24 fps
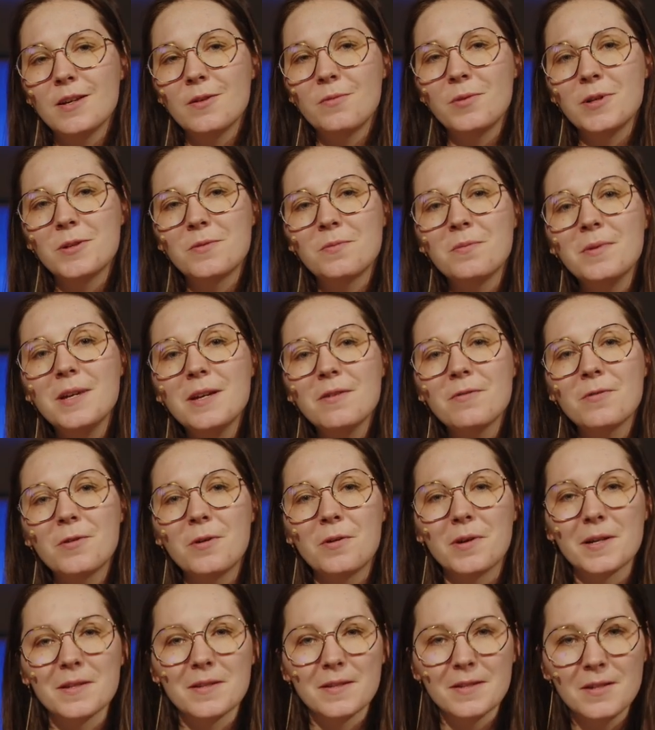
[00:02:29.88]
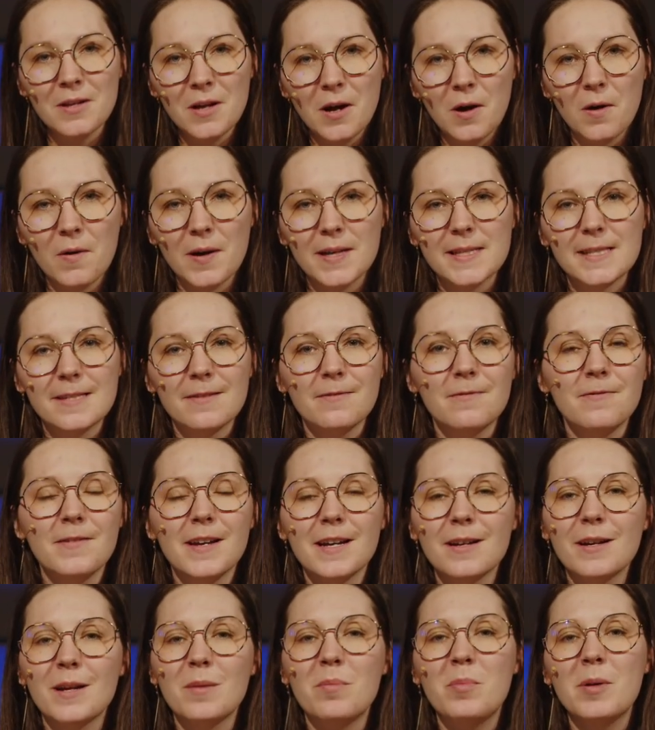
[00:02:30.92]
which we, of course, know as a
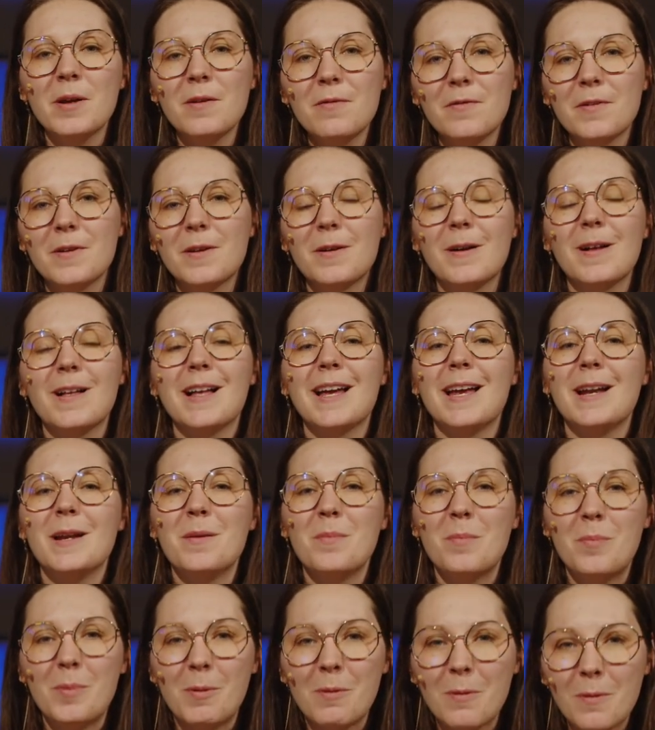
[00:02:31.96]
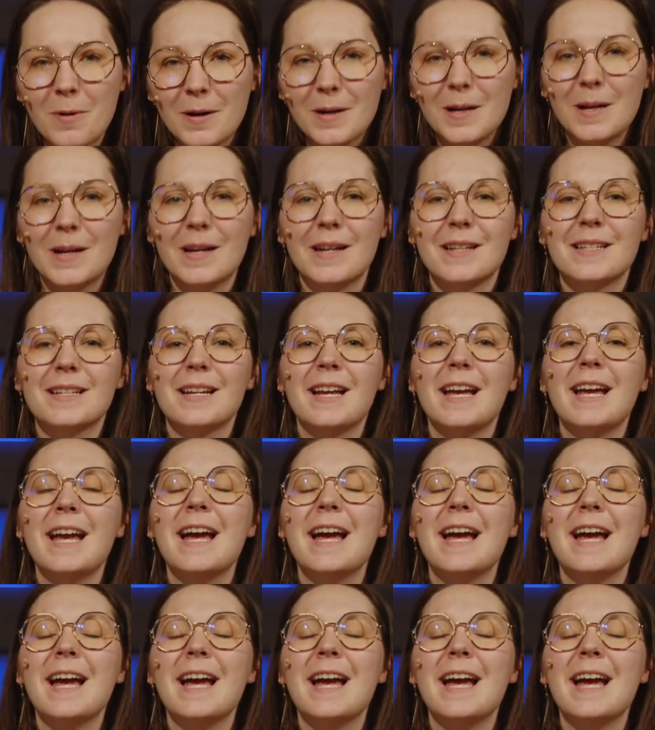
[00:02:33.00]
very pivotal and important